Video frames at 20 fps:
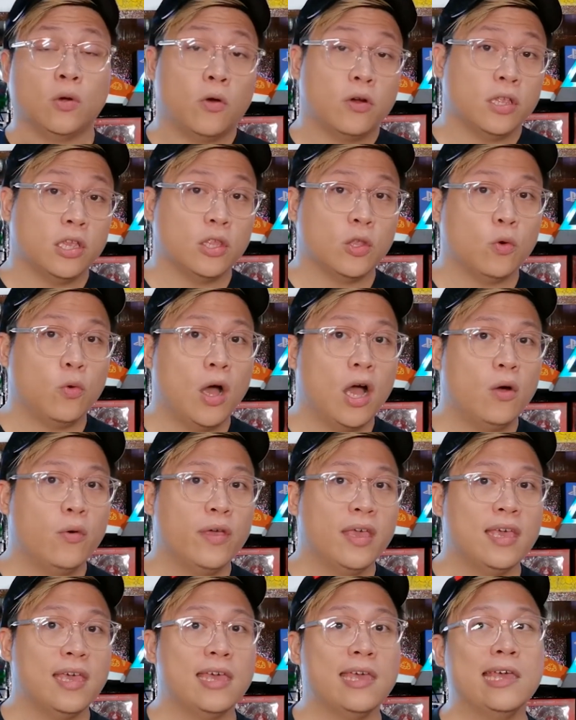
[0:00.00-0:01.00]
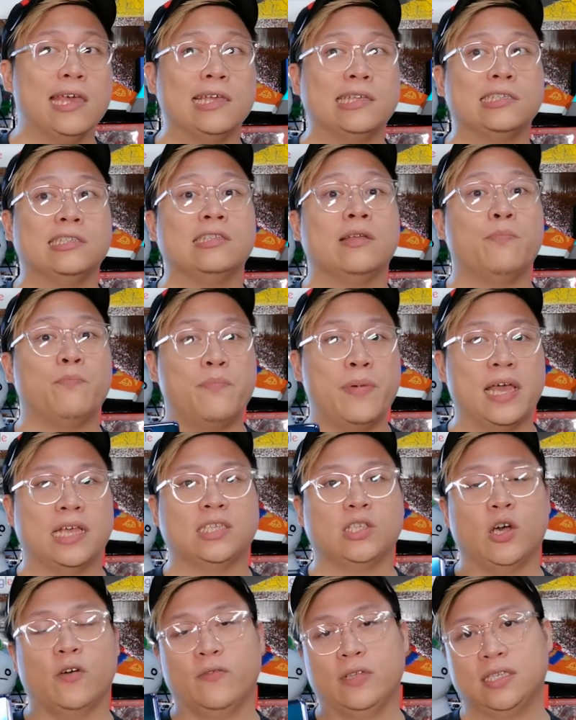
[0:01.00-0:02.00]
according to Huawei is the
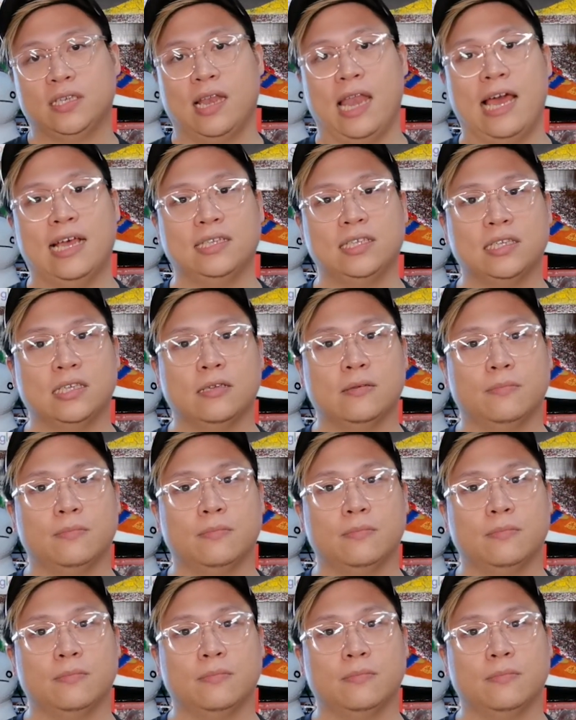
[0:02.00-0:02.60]
best of its class.